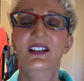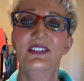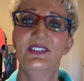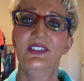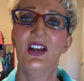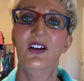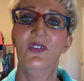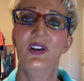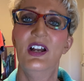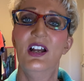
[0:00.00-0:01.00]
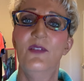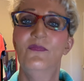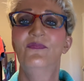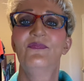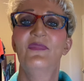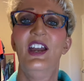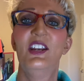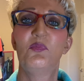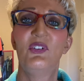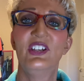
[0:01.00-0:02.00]
So
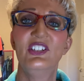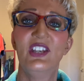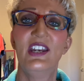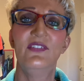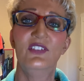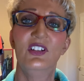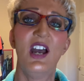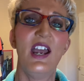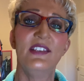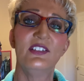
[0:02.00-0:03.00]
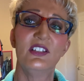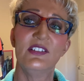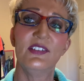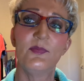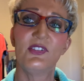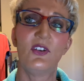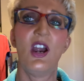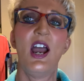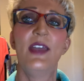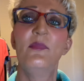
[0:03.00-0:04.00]
I'd appreciate if you guys could
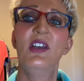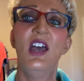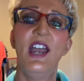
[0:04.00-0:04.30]
subscribe.